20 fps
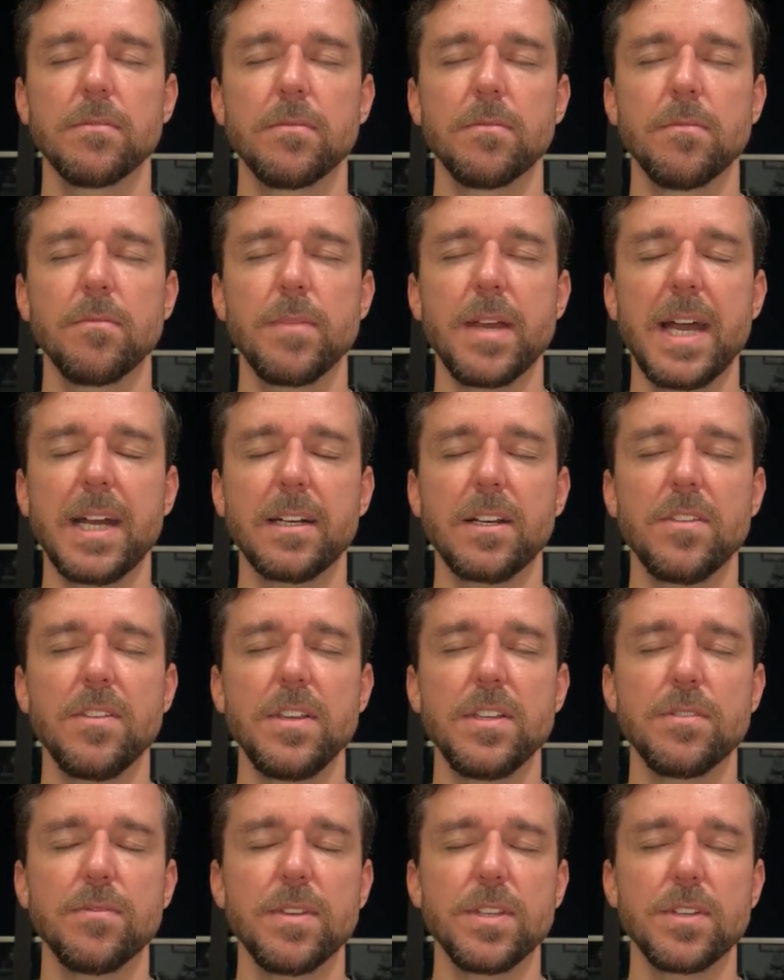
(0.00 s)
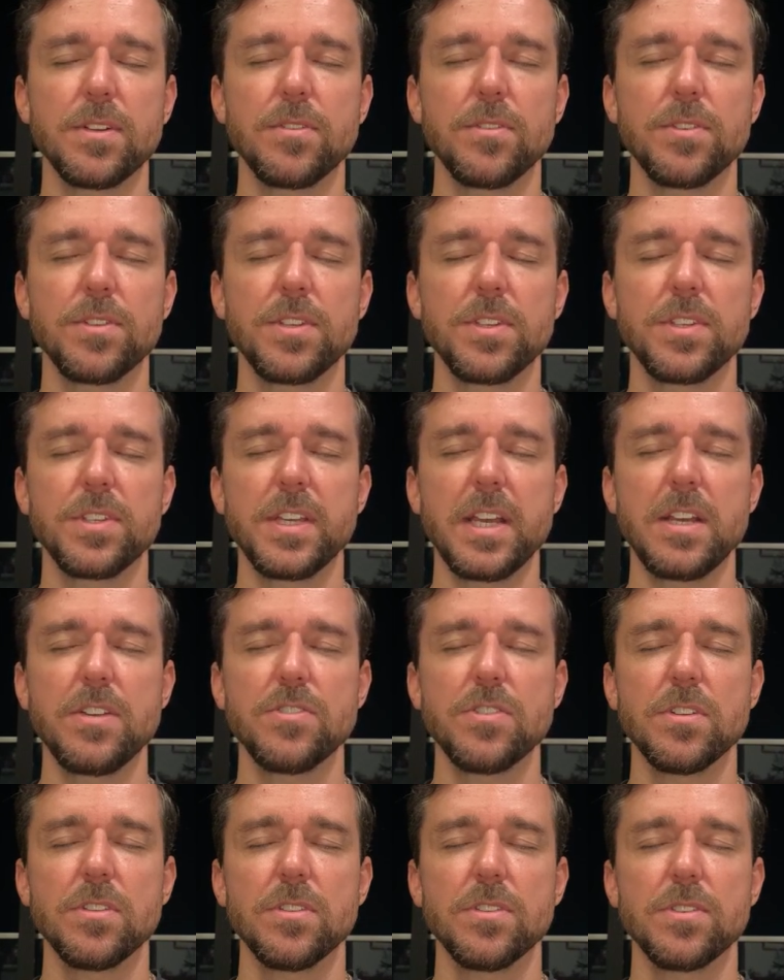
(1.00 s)
Back to these physical
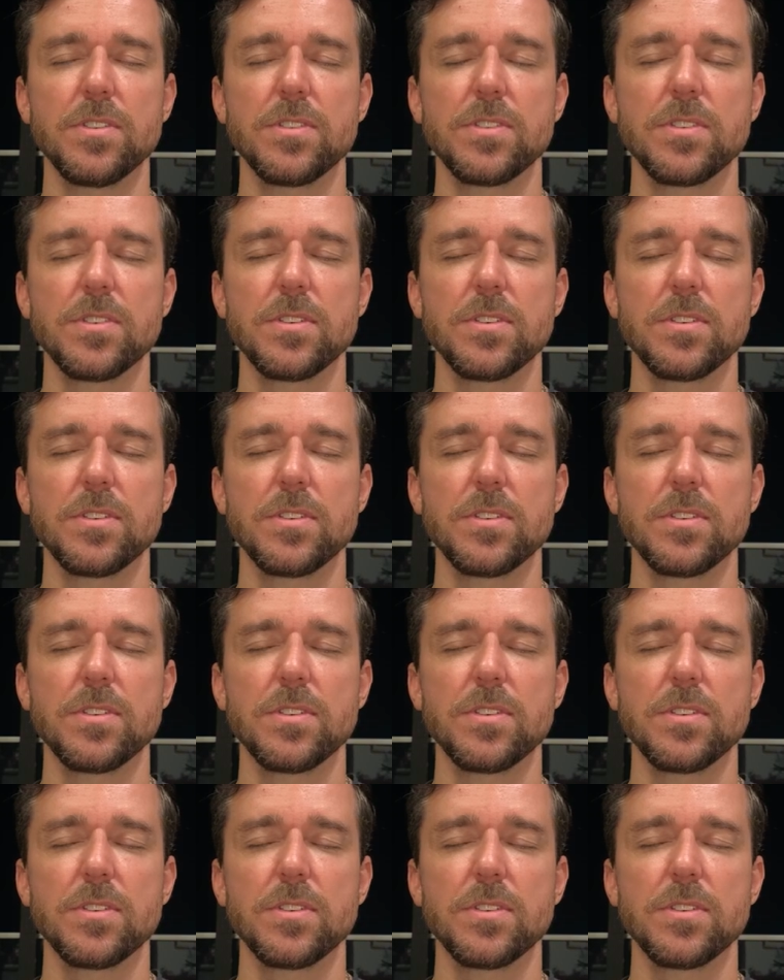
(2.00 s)
sensations.